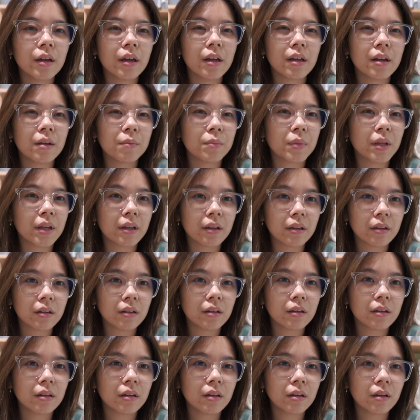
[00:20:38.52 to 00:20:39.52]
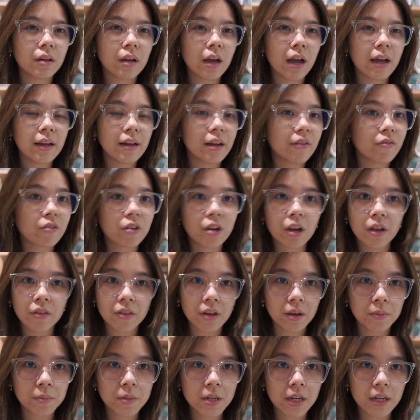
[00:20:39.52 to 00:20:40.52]
And I'm like, I never got
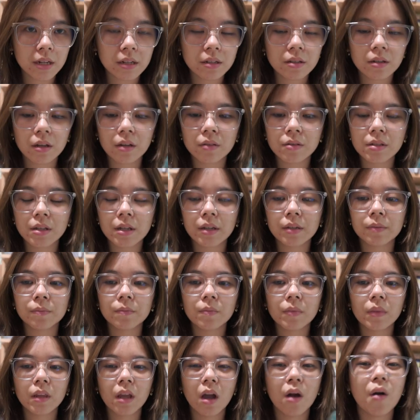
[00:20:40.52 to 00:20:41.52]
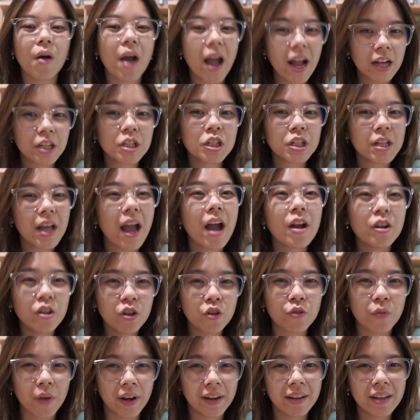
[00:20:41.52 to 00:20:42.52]
the update. So I was like, oh, actually, are
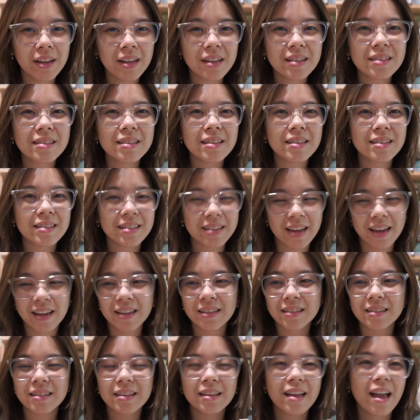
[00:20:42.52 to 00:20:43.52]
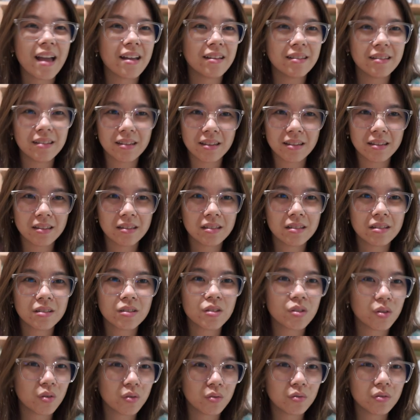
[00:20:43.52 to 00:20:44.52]
you ready? Because this day is ending
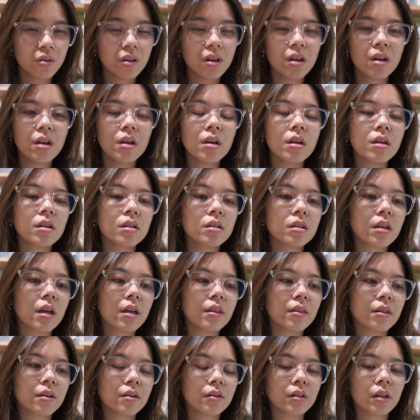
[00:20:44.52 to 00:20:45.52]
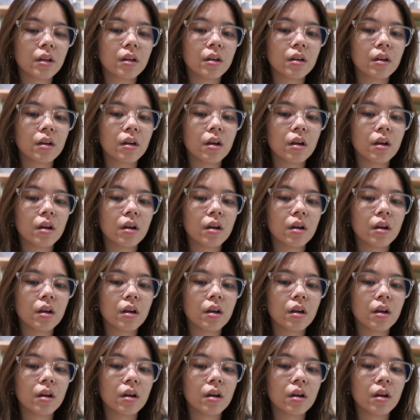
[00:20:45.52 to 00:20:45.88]
soon. And they're like,